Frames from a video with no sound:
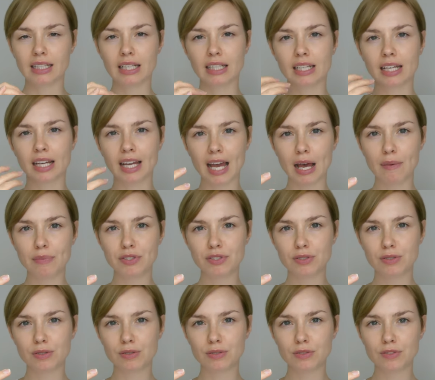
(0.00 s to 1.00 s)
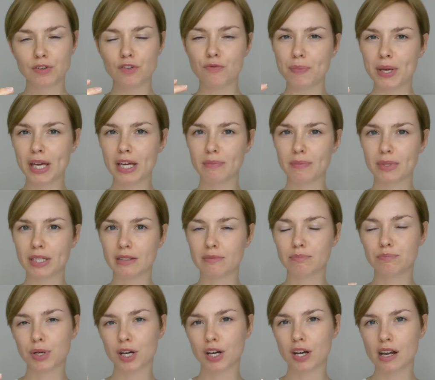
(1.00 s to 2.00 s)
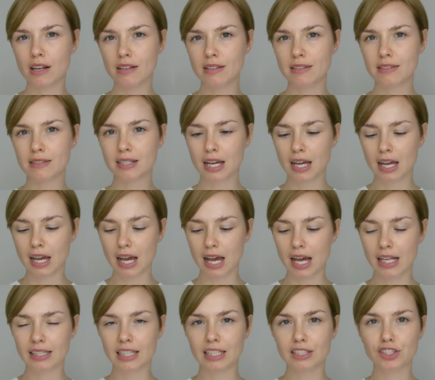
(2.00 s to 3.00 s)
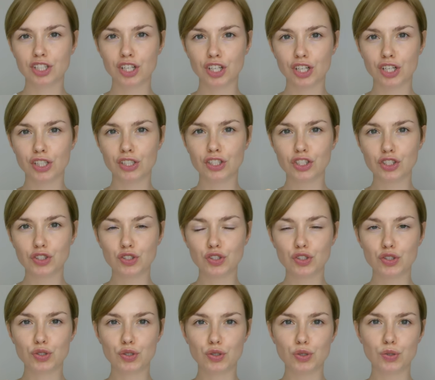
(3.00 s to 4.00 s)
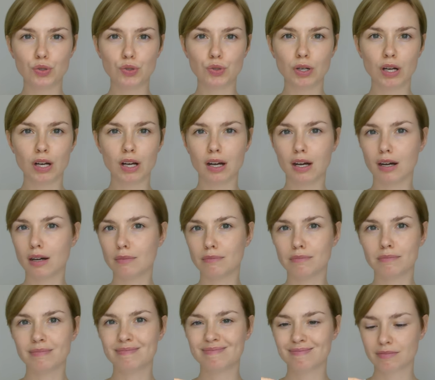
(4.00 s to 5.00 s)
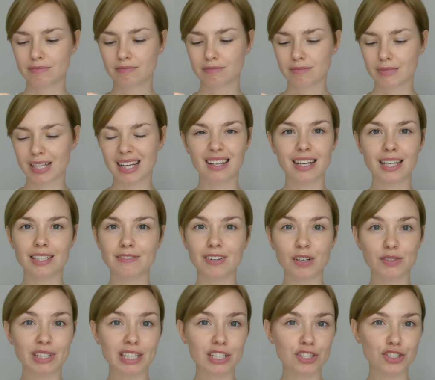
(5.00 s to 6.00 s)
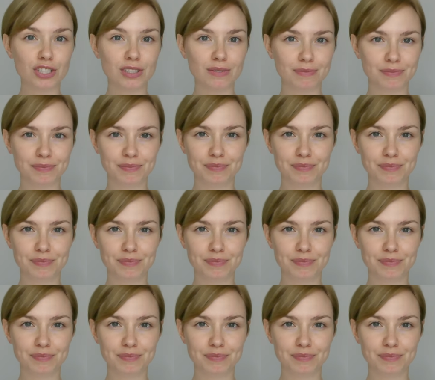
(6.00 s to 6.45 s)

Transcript: the capsules of pigment burst and they turn into um, a light foundation.